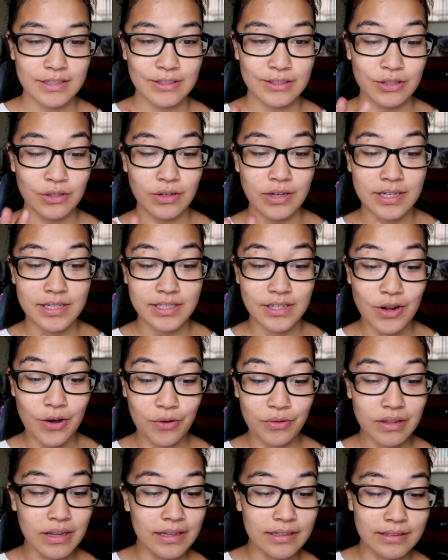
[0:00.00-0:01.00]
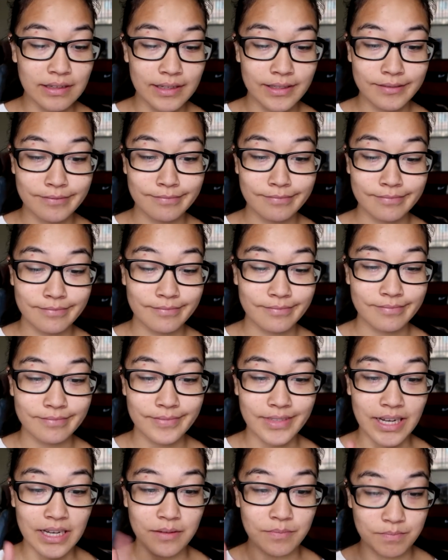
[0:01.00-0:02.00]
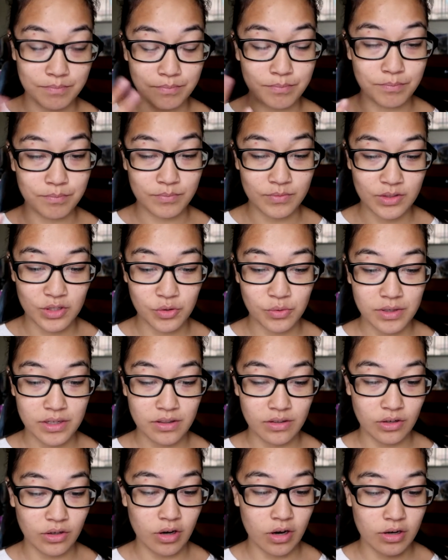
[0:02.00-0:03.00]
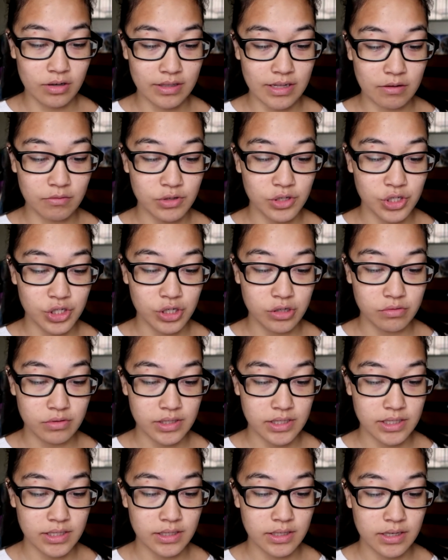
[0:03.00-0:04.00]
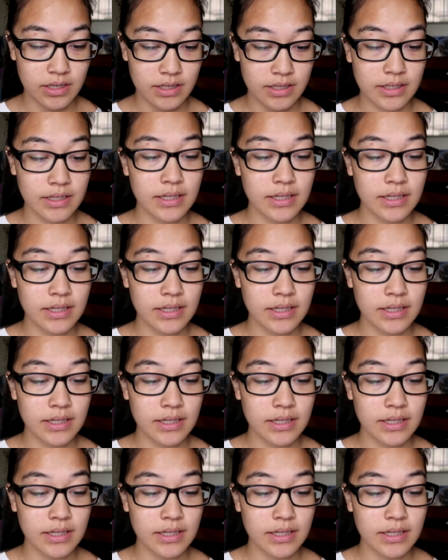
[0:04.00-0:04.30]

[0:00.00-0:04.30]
so you guys know that like I'm doing the card that was chosen.